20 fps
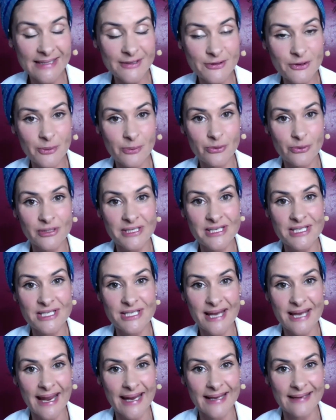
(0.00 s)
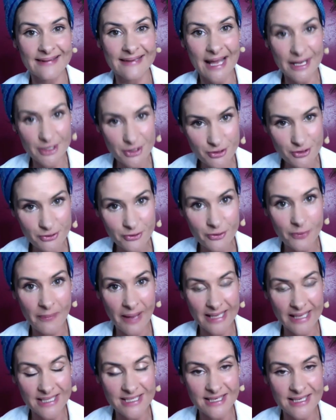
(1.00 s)
to appreciate natural
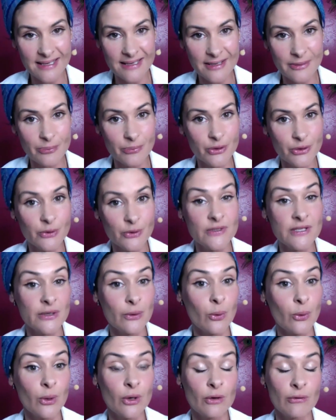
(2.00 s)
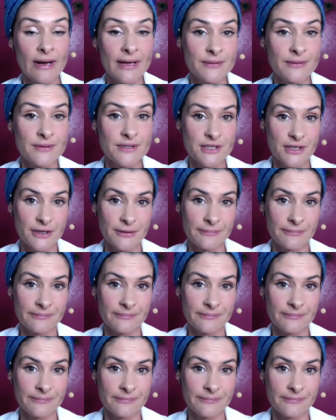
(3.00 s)
magic and beauty all around you.